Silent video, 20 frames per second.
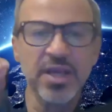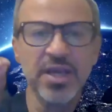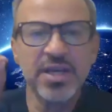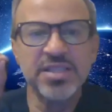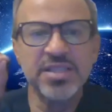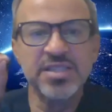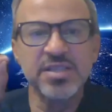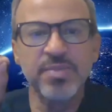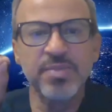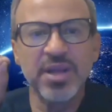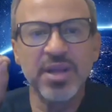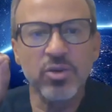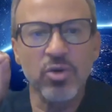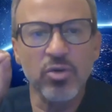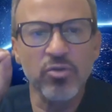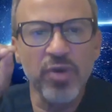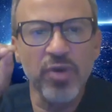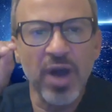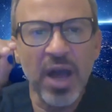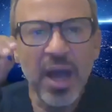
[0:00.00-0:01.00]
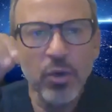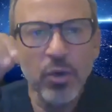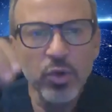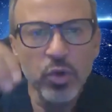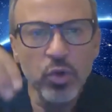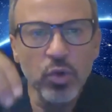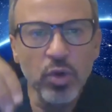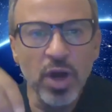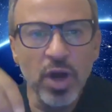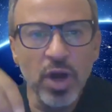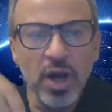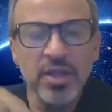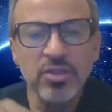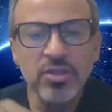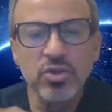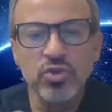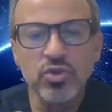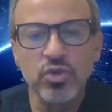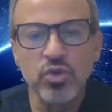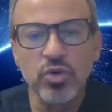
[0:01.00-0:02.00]
It's a matter of how you guide
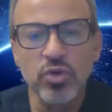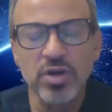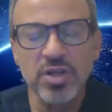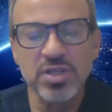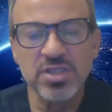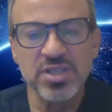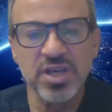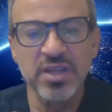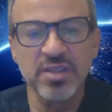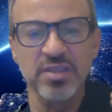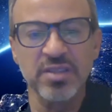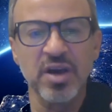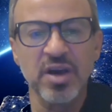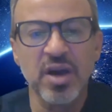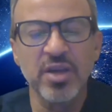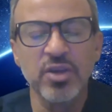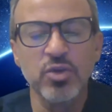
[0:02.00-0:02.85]
the trocar inside the eye.